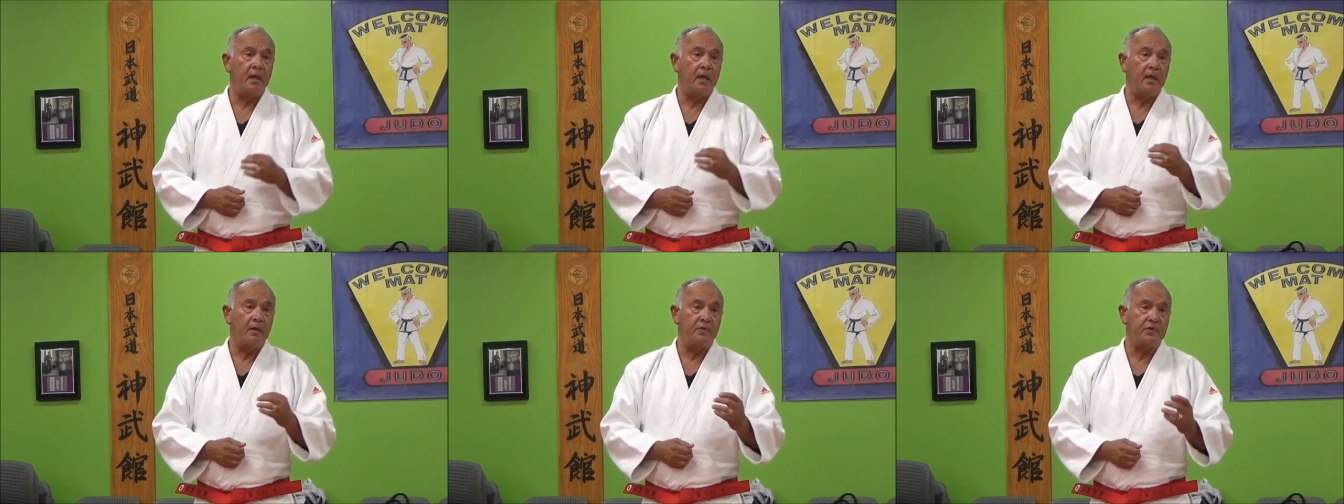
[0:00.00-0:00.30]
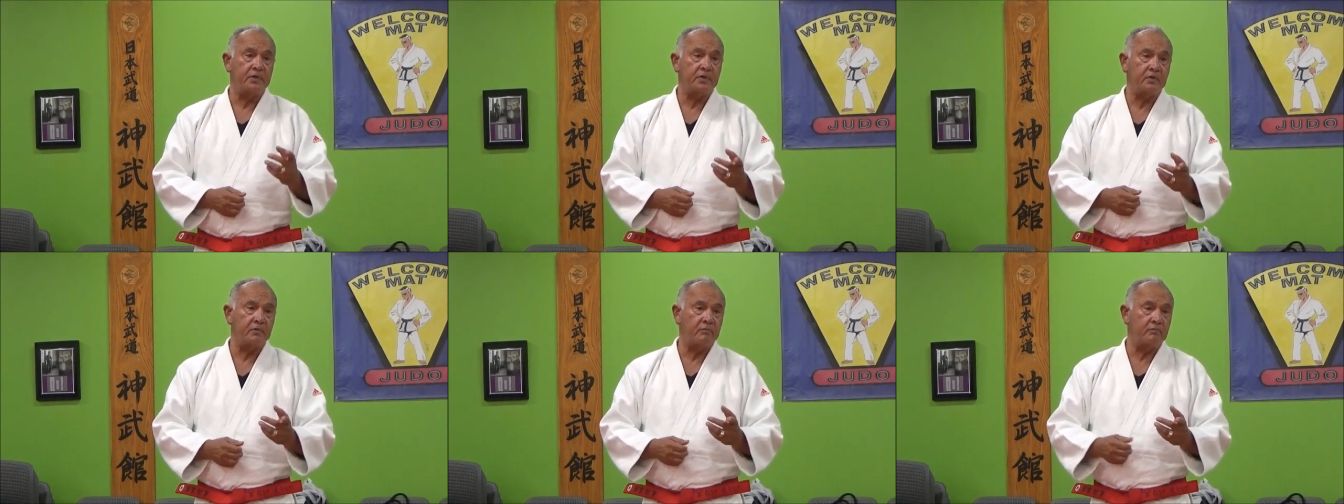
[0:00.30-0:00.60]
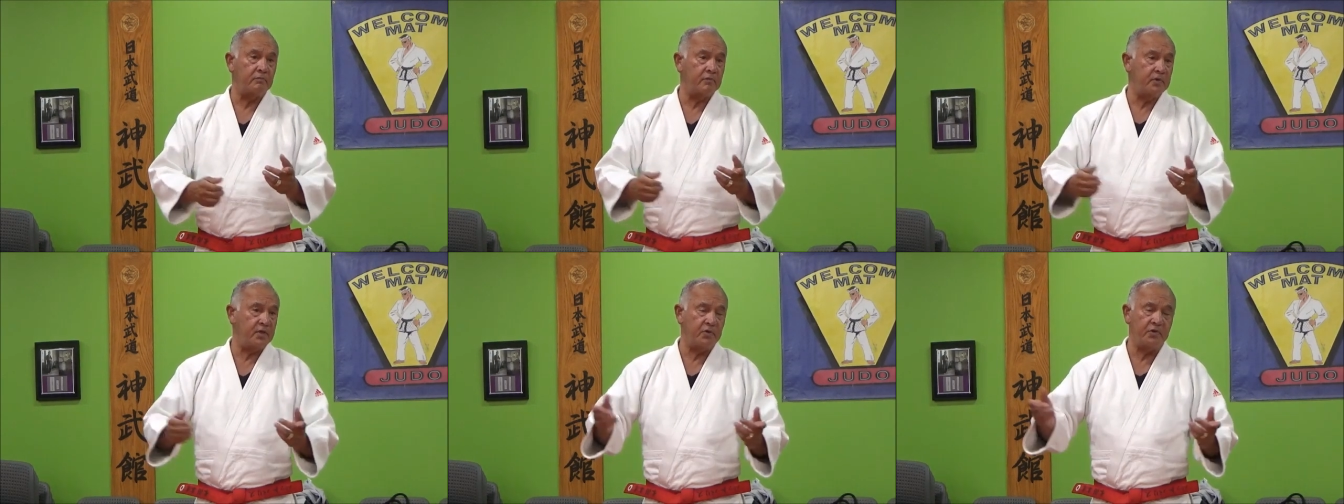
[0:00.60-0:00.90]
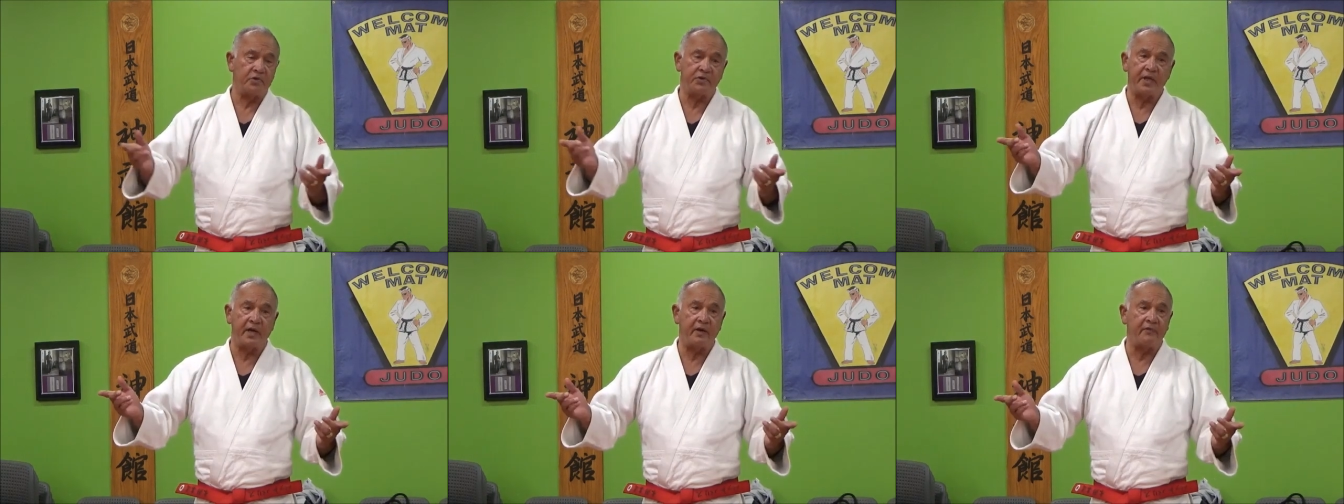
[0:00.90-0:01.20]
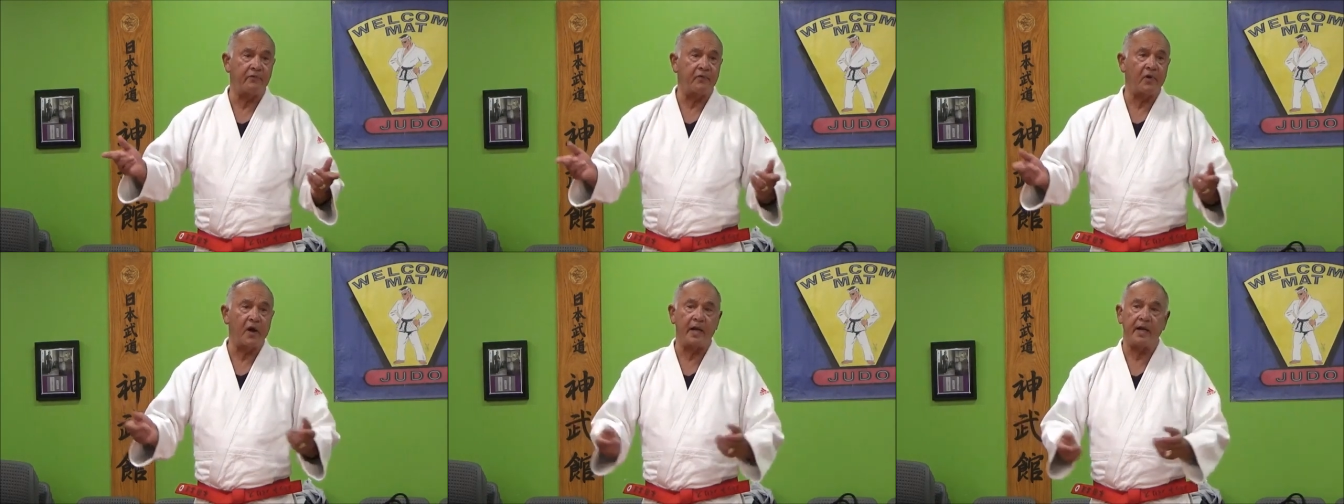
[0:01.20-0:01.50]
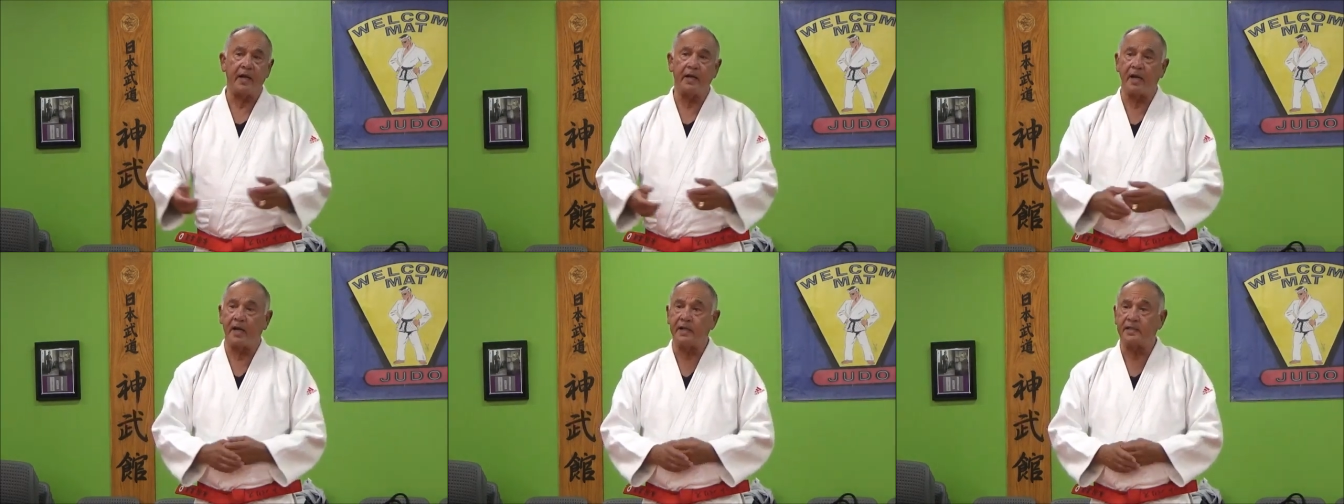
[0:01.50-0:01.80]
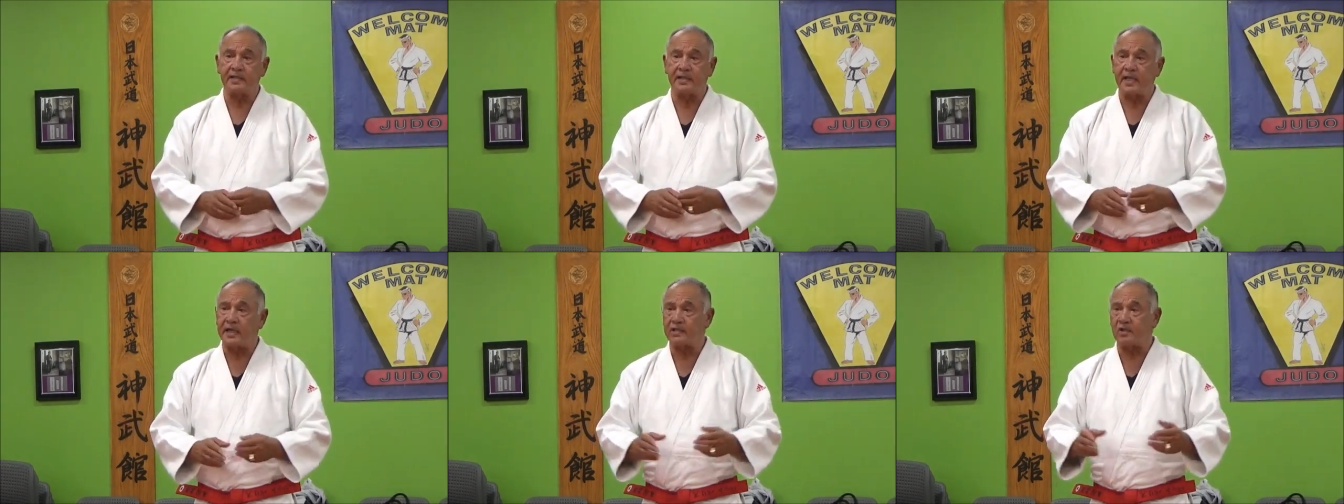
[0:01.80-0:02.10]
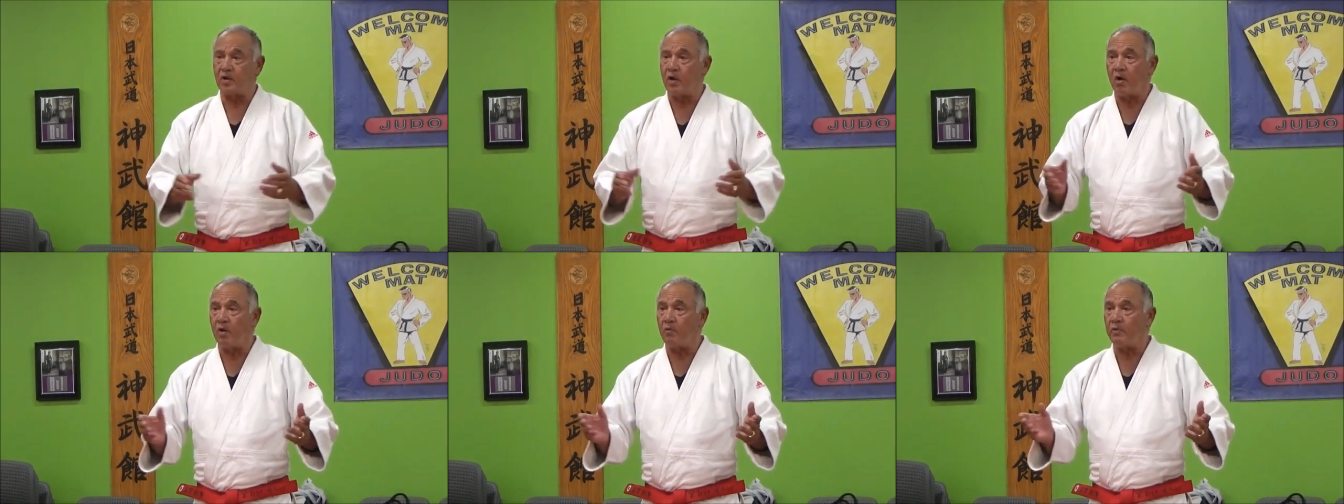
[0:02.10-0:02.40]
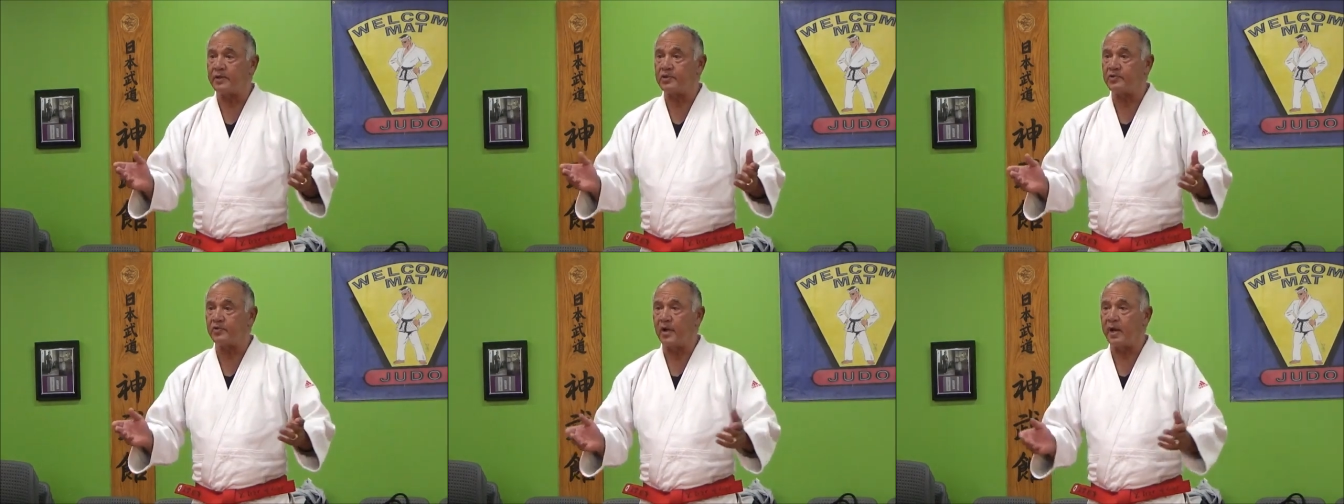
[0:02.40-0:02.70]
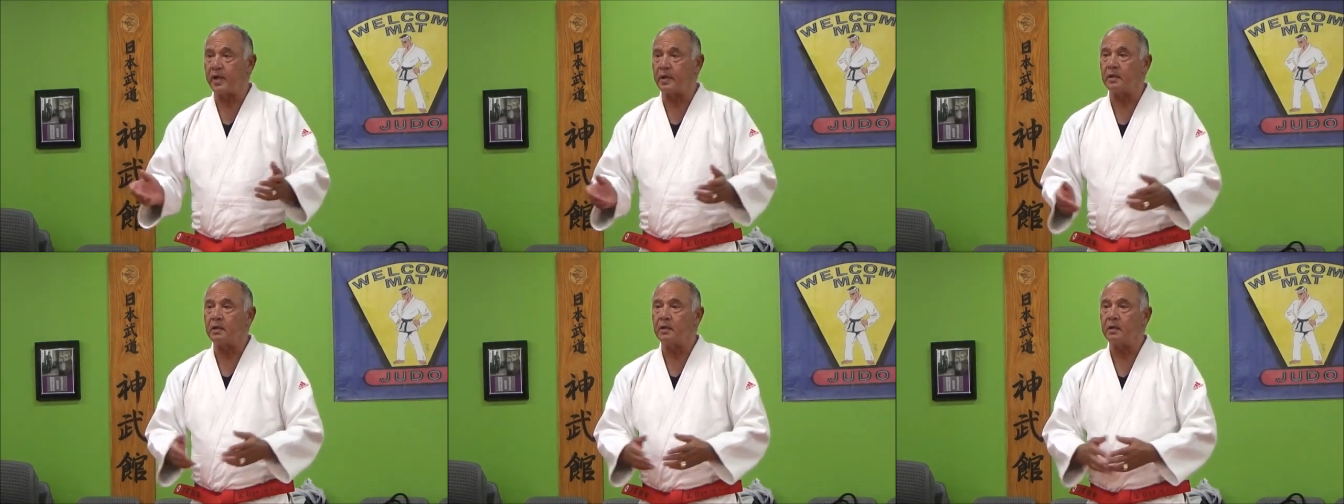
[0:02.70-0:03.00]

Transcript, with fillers: It was Tuesday and Friday nights. That's all we trained.